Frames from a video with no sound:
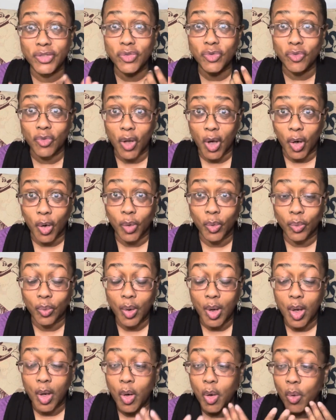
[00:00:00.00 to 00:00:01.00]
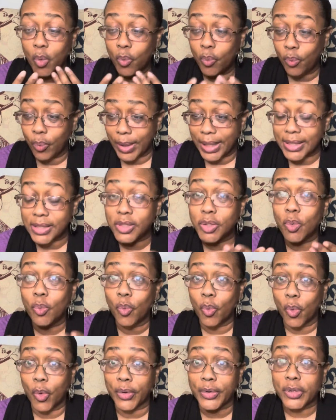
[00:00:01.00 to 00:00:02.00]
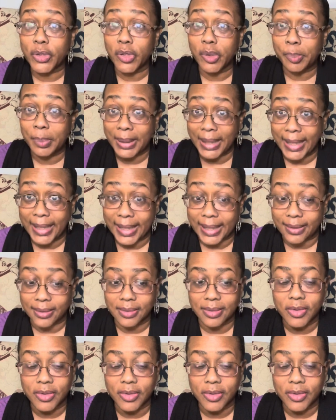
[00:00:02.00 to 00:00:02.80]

you know when to water your plant.